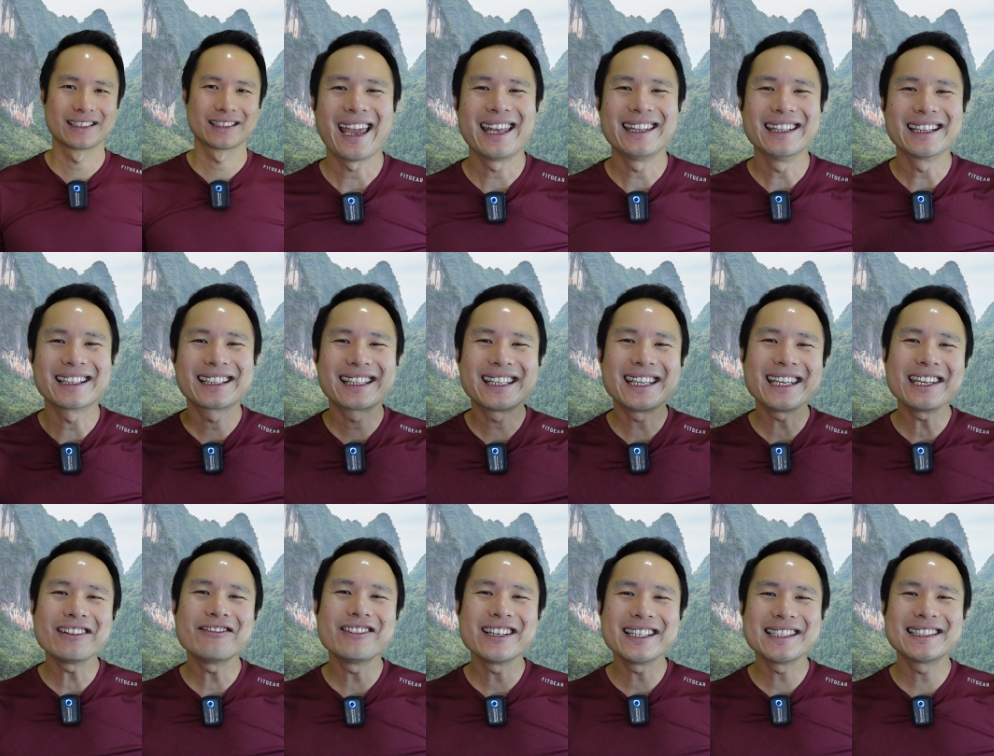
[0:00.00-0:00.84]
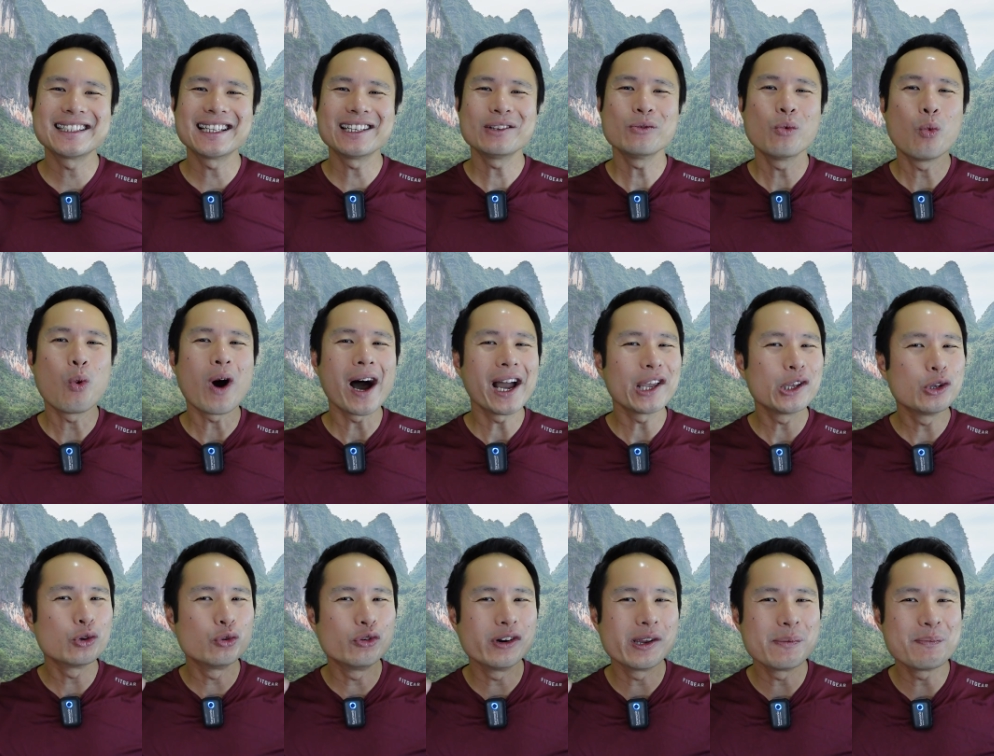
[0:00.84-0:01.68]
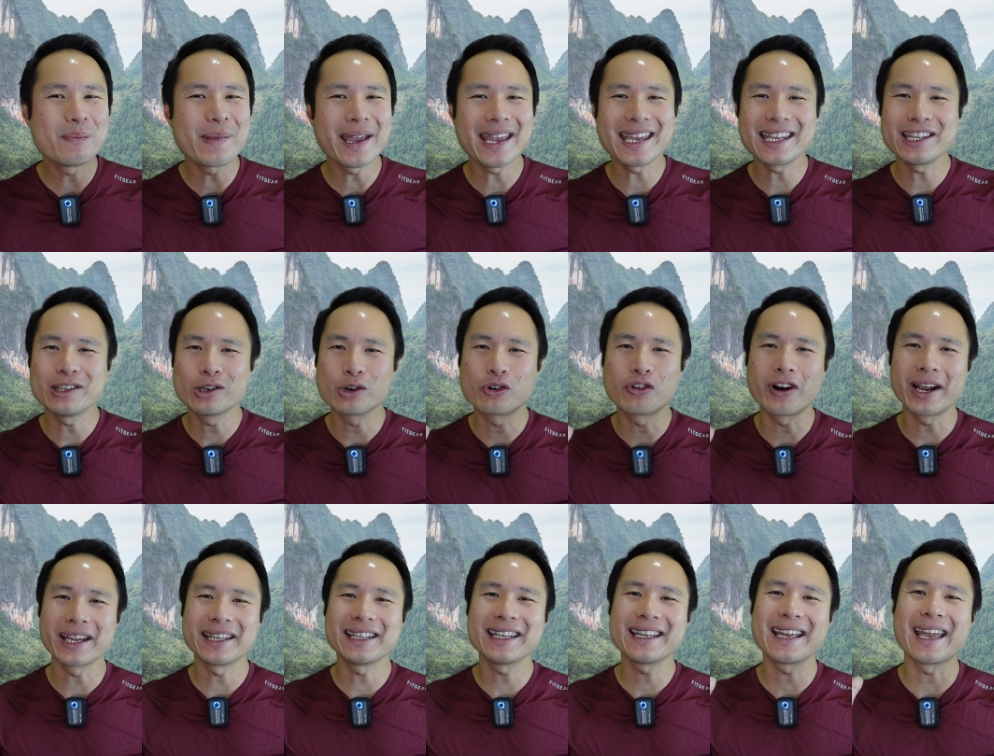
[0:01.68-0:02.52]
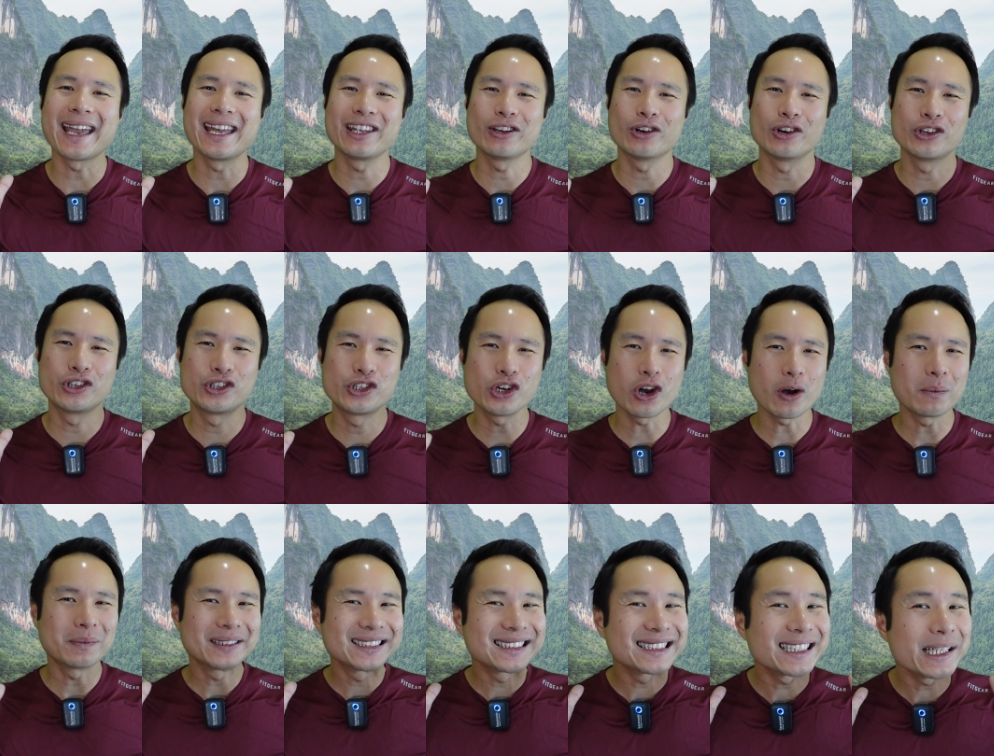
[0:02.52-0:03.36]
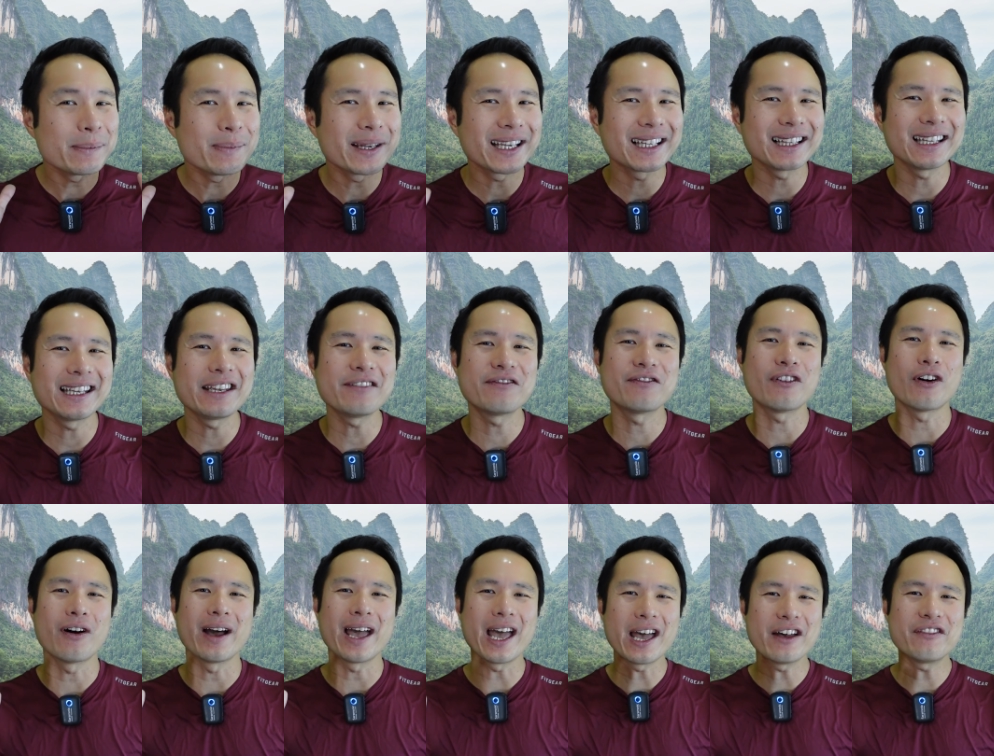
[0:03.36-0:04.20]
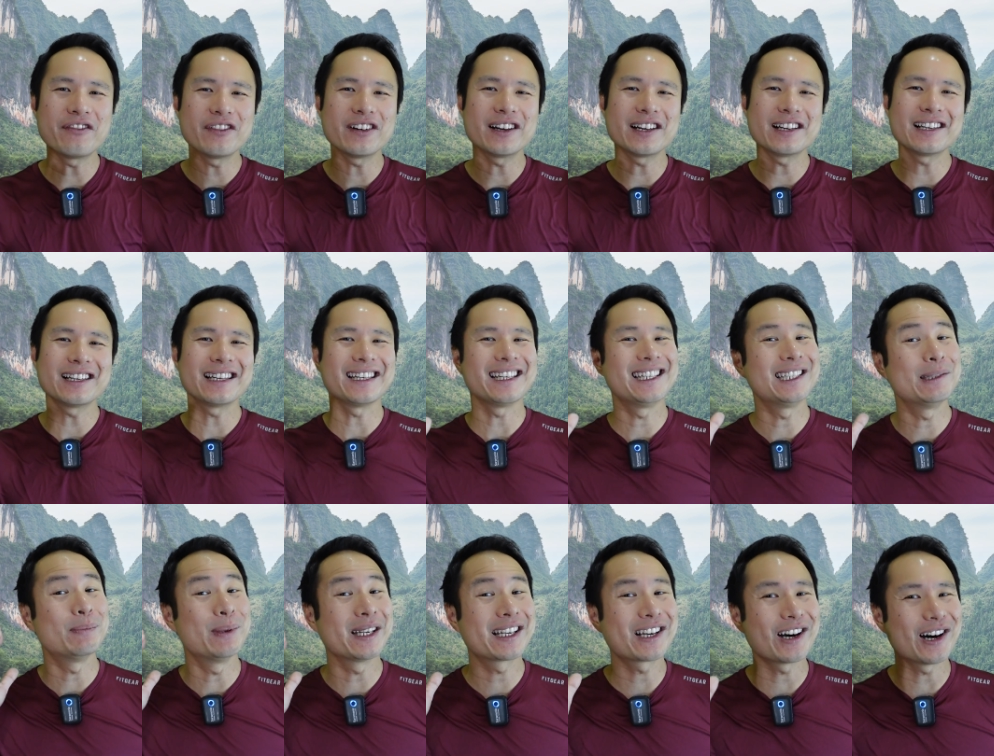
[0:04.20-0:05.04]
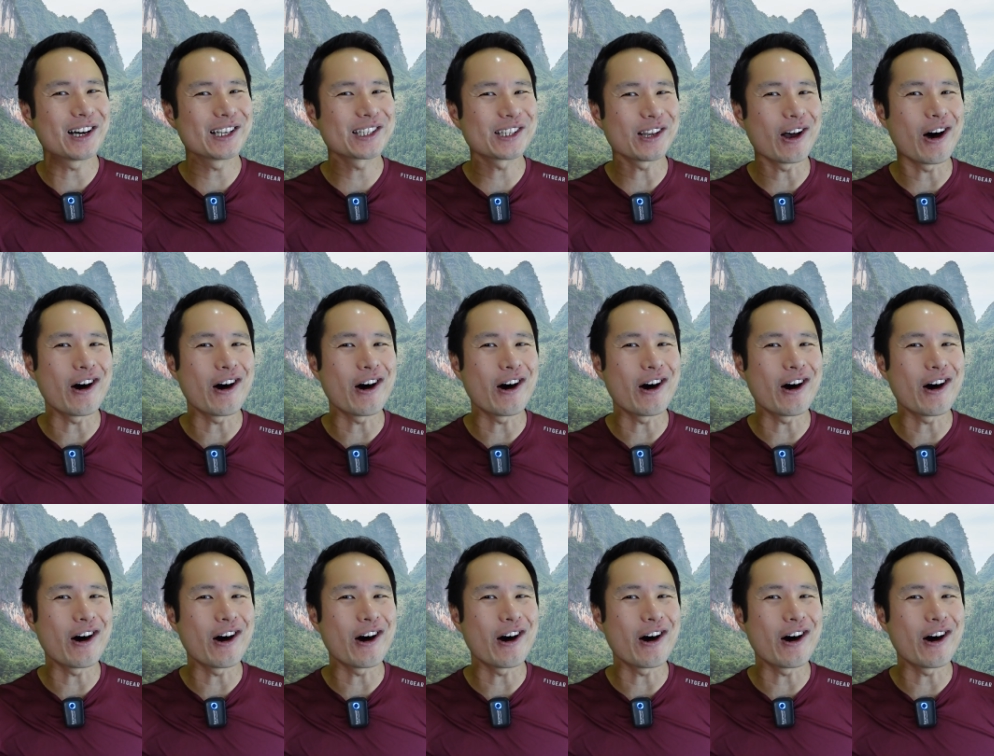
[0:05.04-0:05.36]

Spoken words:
And the key reason why you remain grinding at your job seemingly forever is because